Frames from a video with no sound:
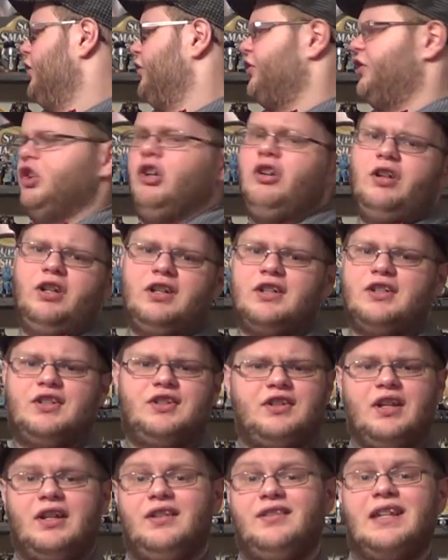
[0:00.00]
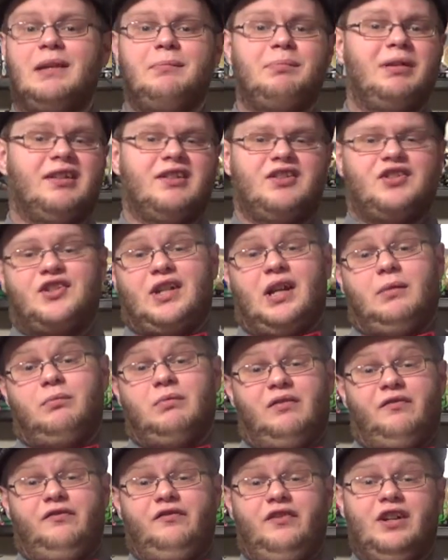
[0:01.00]
to the extent they've been
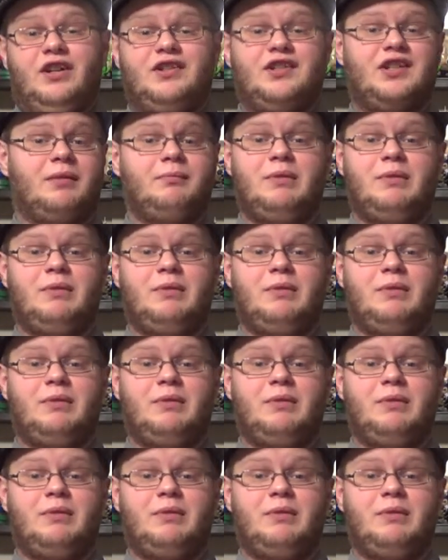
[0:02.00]
somewhat fixed.